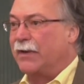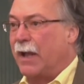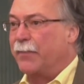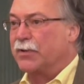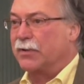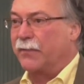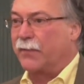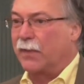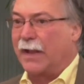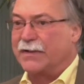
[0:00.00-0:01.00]
temperature
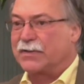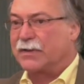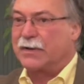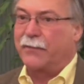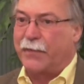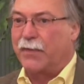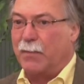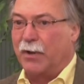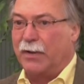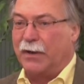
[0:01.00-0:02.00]
for the last 650 million